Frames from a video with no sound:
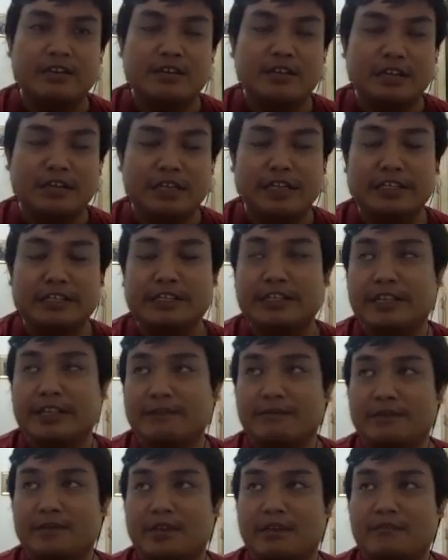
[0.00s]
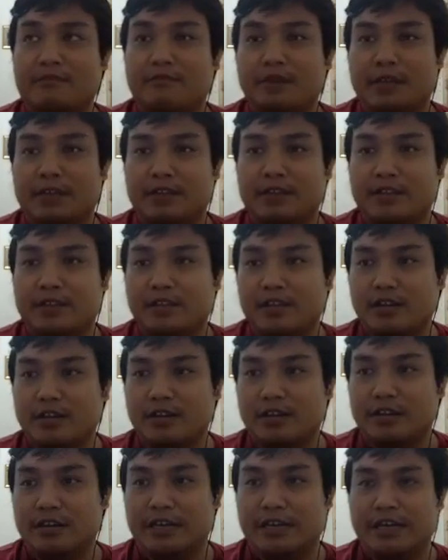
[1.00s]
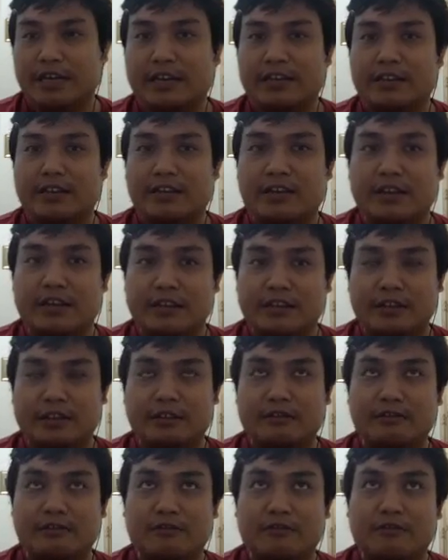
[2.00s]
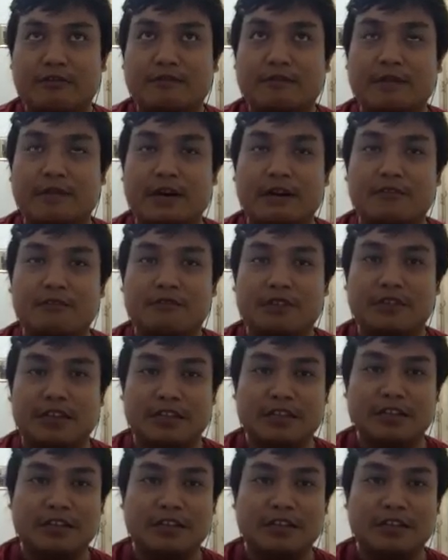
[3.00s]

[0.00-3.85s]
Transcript: it's different with the gun that you found in